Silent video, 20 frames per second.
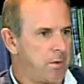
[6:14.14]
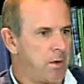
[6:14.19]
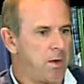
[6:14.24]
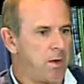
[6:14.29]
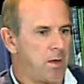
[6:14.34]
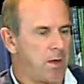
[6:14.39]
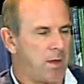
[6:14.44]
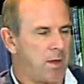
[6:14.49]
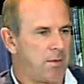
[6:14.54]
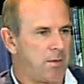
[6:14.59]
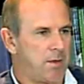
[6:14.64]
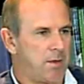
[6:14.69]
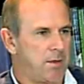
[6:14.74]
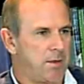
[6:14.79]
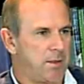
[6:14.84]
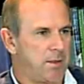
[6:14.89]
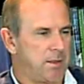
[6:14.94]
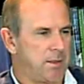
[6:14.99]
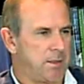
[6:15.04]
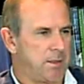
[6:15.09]
Well, I
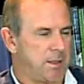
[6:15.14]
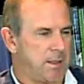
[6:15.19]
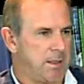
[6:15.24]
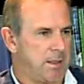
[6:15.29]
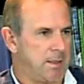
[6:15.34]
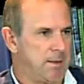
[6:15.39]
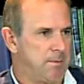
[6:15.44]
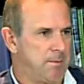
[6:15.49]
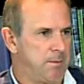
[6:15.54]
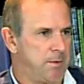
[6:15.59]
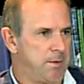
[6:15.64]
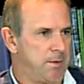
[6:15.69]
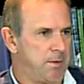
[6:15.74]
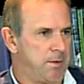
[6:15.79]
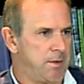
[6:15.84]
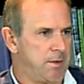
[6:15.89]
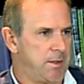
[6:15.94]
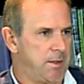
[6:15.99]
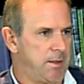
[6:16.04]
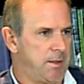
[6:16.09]
think that
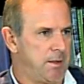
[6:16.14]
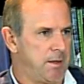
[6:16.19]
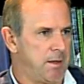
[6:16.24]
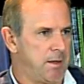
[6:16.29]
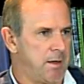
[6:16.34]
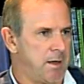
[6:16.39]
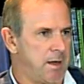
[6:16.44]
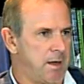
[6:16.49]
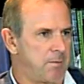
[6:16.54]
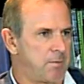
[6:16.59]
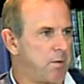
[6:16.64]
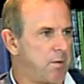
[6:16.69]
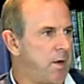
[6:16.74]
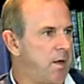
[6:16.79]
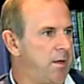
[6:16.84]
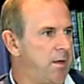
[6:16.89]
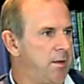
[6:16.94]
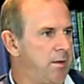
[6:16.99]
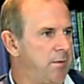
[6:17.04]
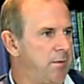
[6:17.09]
the
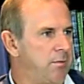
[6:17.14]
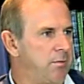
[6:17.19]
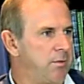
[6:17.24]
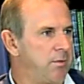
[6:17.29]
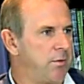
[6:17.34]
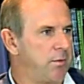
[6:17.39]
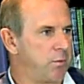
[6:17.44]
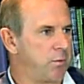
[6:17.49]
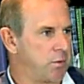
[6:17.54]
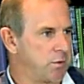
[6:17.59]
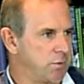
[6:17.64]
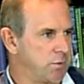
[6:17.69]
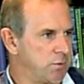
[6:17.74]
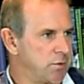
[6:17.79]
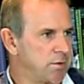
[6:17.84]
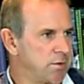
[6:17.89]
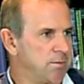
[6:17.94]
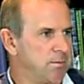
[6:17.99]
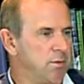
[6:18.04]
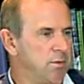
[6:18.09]
upgrading of the
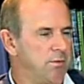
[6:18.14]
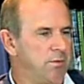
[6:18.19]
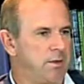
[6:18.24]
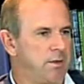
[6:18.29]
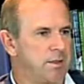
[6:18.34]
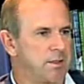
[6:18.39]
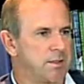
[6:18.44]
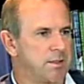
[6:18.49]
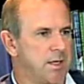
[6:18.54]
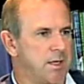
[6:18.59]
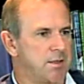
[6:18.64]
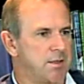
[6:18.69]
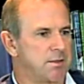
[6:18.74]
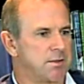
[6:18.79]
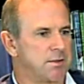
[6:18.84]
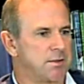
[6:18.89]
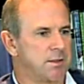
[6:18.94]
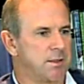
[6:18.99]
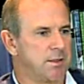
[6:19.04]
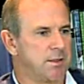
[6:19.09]
resource, moving its
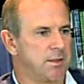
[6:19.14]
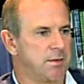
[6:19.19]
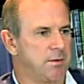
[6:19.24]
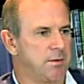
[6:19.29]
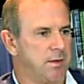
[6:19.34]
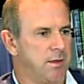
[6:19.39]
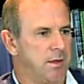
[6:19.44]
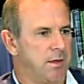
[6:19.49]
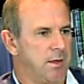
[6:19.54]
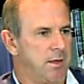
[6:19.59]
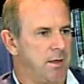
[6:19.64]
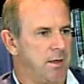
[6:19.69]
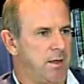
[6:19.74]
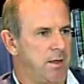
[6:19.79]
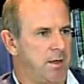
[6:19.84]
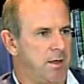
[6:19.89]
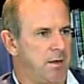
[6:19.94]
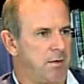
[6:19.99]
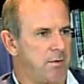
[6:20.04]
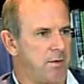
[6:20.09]
status
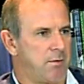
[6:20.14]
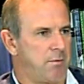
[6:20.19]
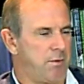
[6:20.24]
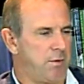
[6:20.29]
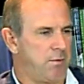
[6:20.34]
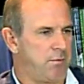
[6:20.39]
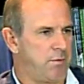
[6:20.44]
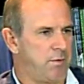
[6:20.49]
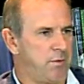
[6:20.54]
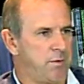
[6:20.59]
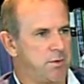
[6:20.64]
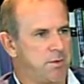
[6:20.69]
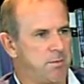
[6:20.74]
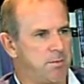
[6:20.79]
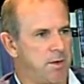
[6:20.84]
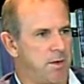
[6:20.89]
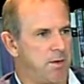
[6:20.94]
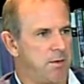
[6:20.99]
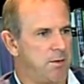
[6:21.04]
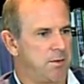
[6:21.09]
of the inferred
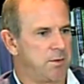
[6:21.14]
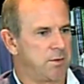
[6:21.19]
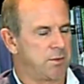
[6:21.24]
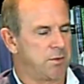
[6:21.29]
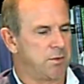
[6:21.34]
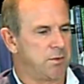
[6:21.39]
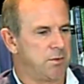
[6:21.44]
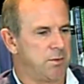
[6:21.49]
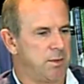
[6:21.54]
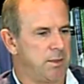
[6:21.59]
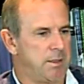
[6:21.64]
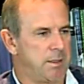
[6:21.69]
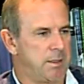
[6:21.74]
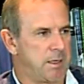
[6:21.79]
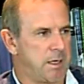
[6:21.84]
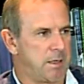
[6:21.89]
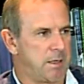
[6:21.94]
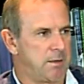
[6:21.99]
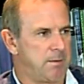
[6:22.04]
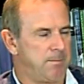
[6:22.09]
component to
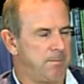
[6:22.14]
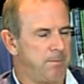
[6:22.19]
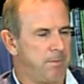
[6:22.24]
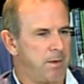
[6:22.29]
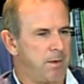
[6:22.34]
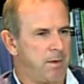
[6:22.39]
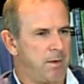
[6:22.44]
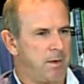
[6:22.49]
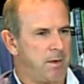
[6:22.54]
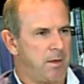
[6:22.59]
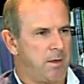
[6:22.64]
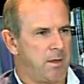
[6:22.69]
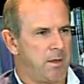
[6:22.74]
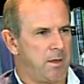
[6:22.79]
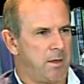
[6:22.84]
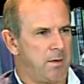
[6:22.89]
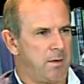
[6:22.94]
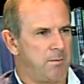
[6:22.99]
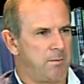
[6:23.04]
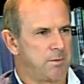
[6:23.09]
indicated,
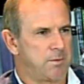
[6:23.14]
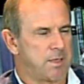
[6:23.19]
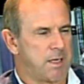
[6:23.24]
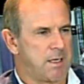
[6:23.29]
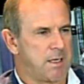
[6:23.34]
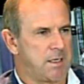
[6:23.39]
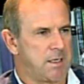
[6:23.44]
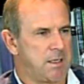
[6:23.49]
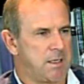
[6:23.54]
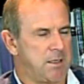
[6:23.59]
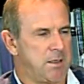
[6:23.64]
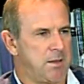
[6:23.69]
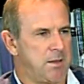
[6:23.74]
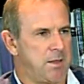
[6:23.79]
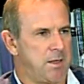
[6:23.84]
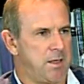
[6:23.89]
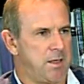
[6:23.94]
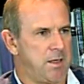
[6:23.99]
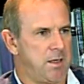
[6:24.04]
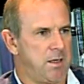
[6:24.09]
taking
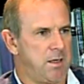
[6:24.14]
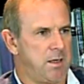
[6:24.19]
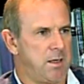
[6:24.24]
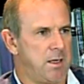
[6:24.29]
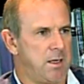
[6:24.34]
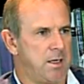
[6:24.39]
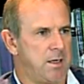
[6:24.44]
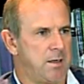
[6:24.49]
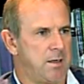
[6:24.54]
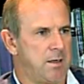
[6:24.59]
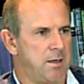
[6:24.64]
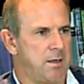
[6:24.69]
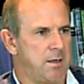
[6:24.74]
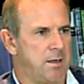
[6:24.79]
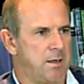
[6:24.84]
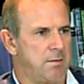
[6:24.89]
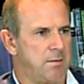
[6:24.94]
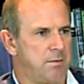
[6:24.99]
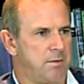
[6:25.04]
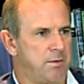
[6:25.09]
the
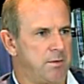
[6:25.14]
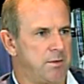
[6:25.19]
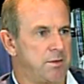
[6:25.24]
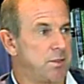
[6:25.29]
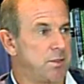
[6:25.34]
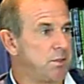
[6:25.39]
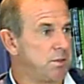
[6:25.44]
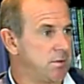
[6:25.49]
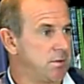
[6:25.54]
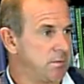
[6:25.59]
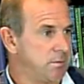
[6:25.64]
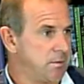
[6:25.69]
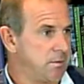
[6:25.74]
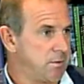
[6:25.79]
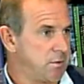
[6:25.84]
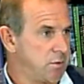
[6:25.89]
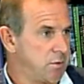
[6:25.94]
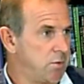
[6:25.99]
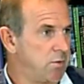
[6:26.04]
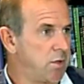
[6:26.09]
decision
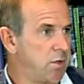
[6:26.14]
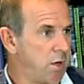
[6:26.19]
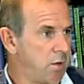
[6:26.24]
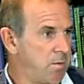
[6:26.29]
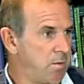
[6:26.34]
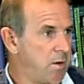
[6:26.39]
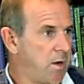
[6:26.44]
to go to